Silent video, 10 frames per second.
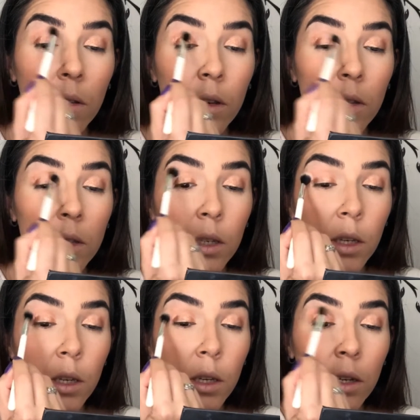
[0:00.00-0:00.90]
Just
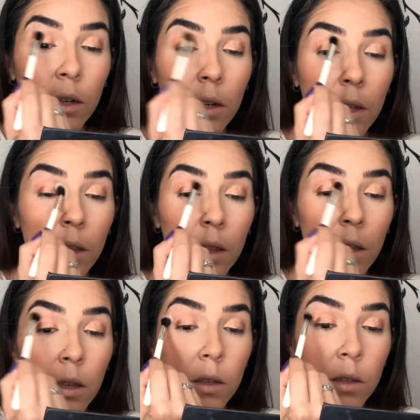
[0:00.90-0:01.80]
here in
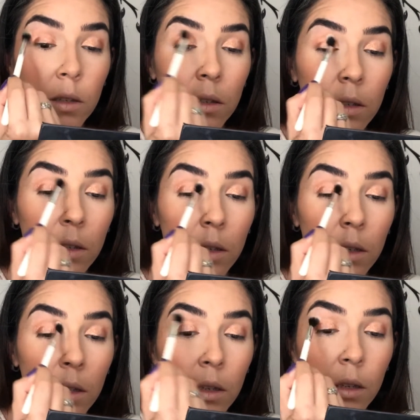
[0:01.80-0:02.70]
this
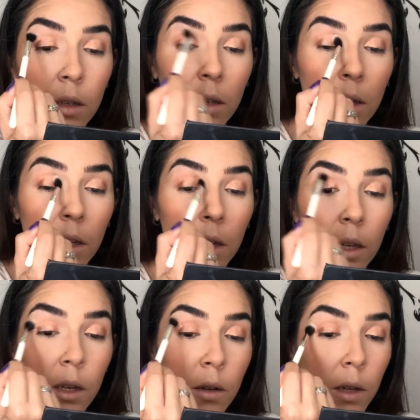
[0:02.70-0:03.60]

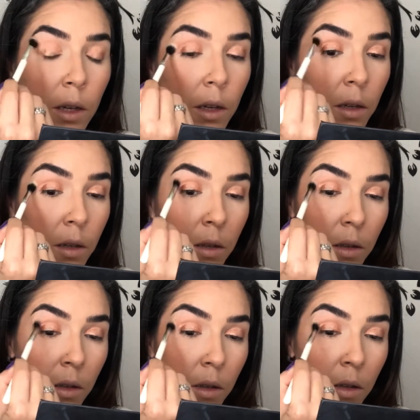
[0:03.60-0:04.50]
area.
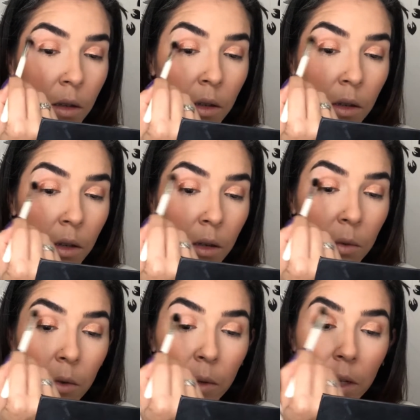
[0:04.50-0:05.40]

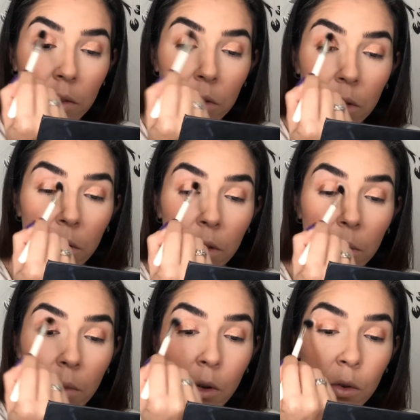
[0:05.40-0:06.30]
I'm doing in
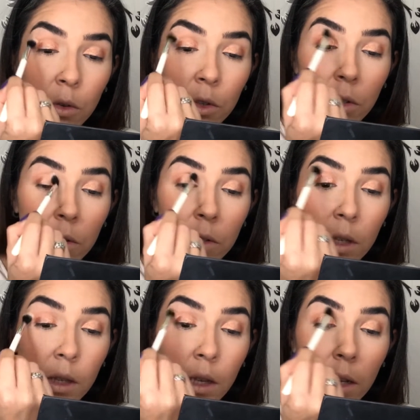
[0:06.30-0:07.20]
circular motions
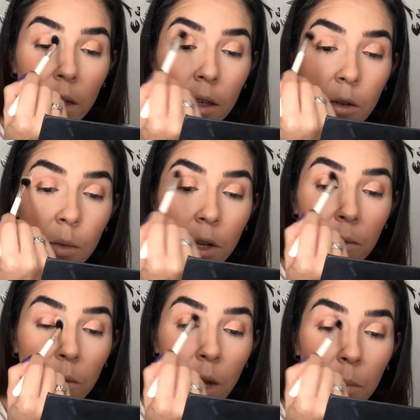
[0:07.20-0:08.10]
and then a little bit
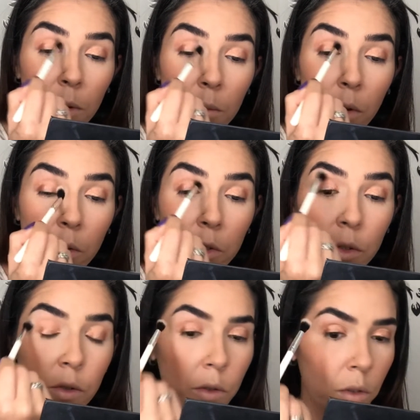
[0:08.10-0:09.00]
of wiper
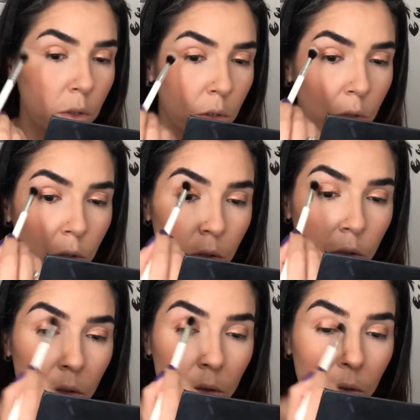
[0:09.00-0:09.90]
motions
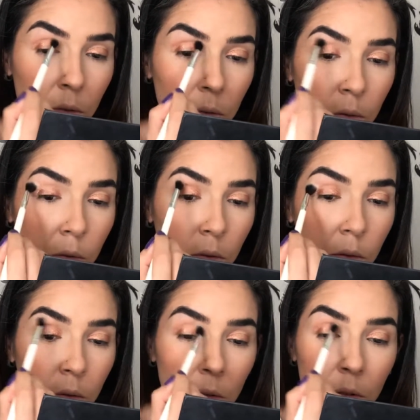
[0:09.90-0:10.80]
to
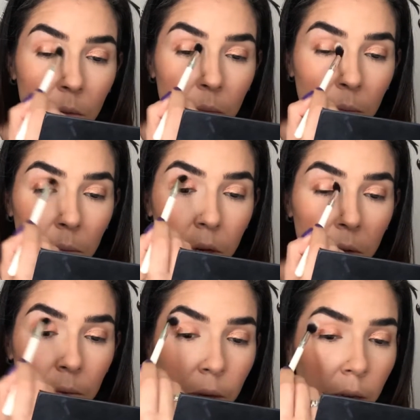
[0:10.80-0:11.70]

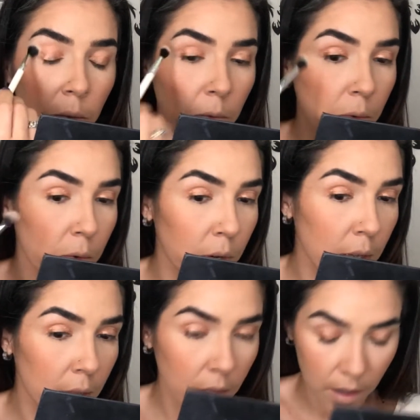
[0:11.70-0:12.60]
buff
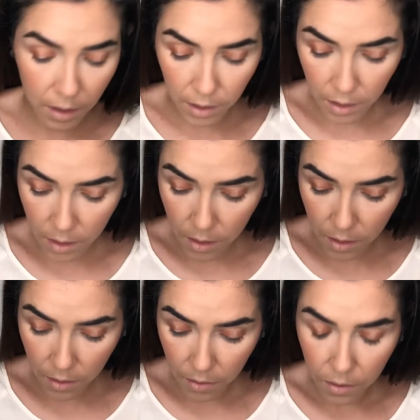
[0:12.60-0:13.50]
everything
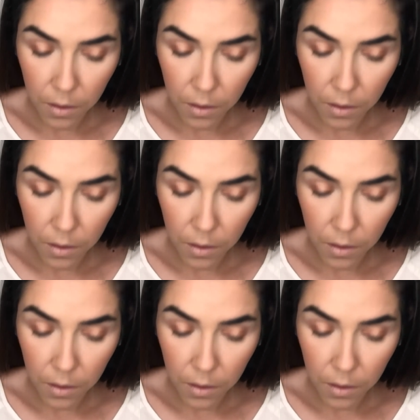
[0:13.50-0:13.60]
in.